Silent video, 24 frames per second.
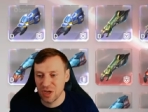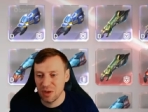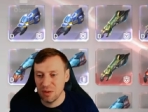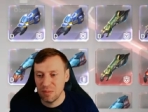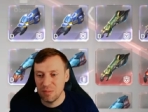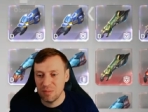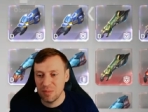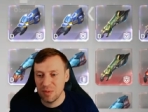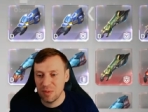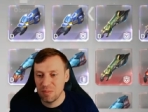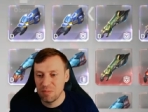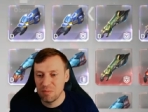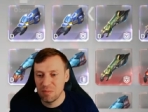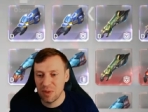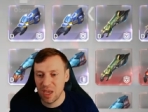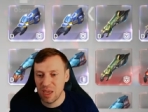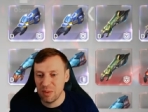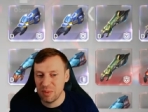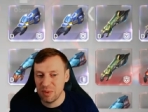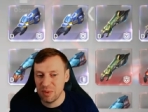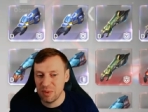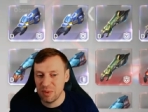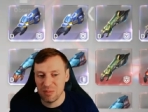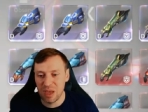So
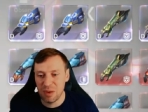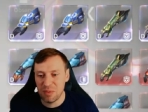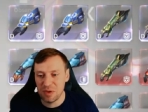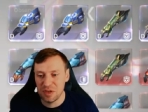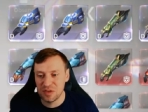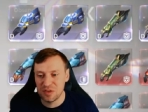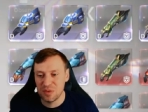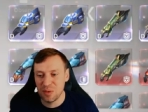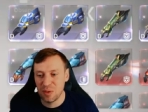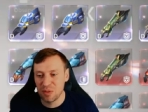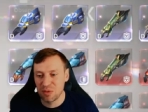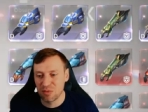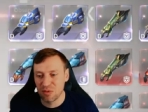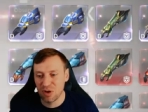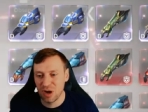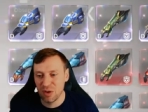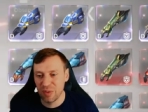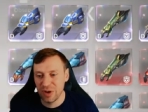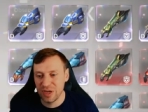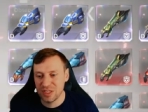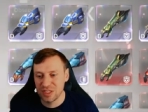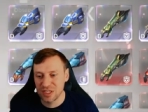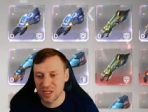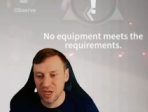maybe maybe it's not the right
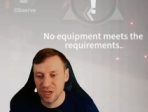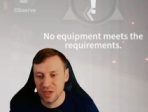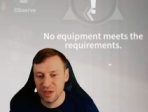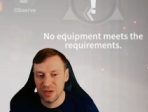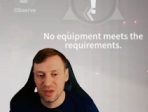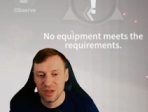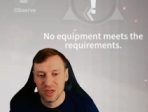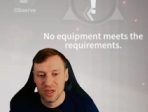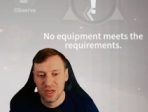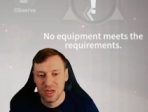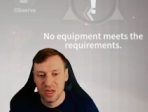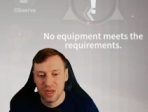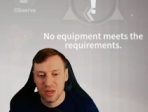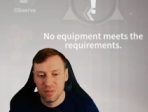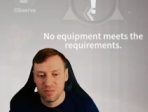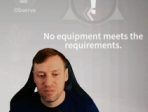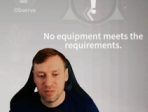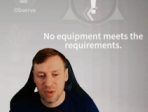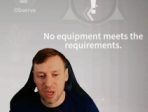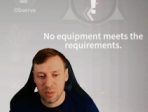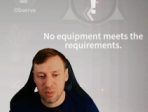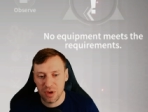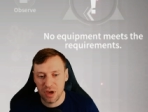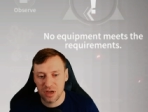way to go.
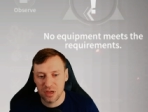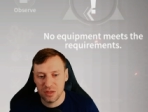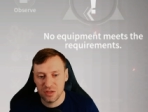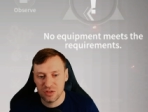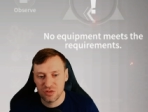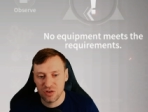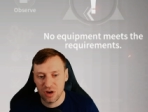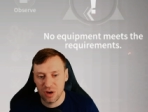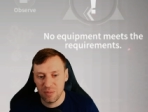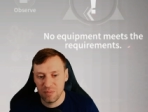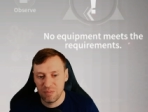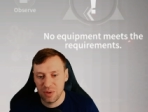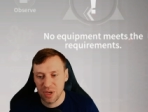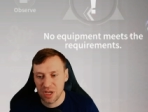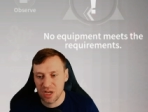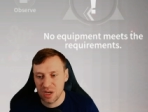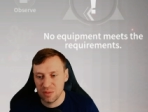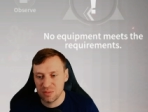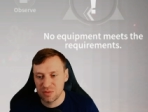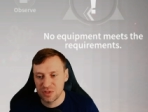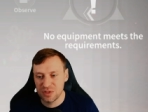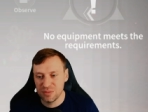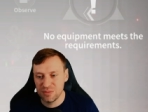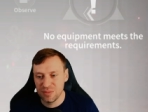Maybe I can try and pick
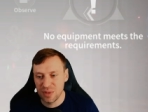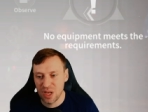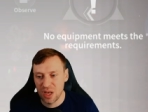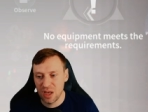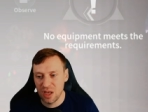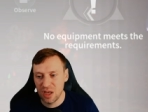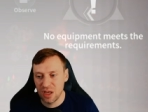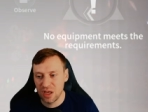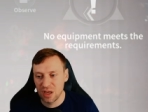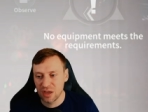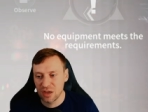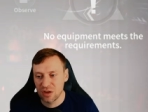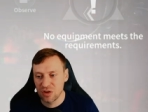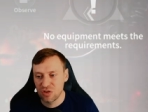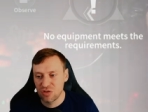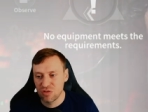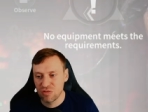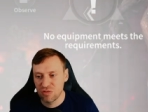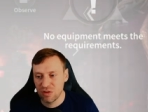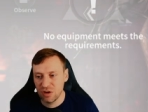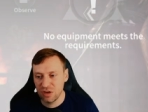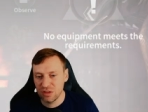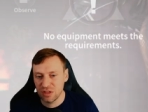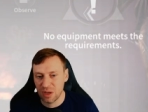up some uh,
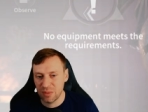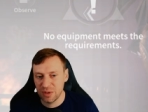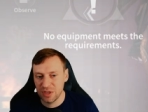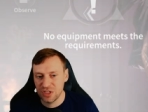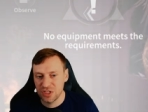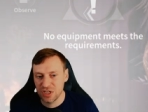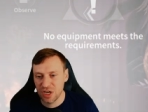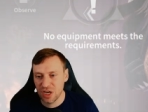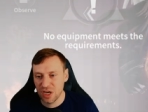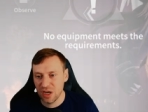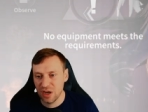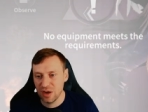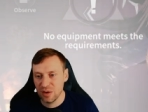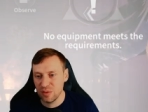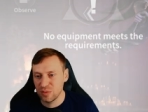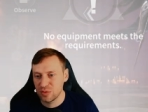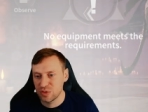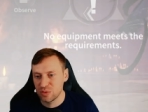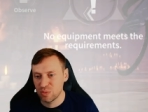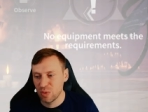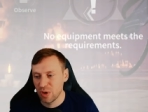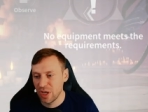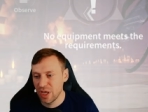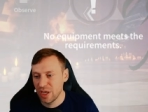crit damage
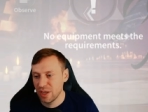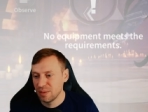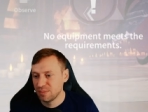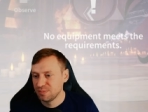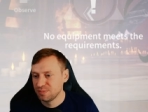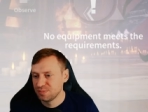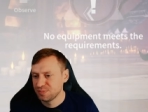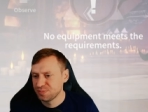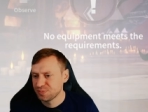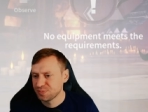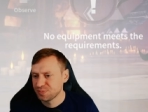elsewhere.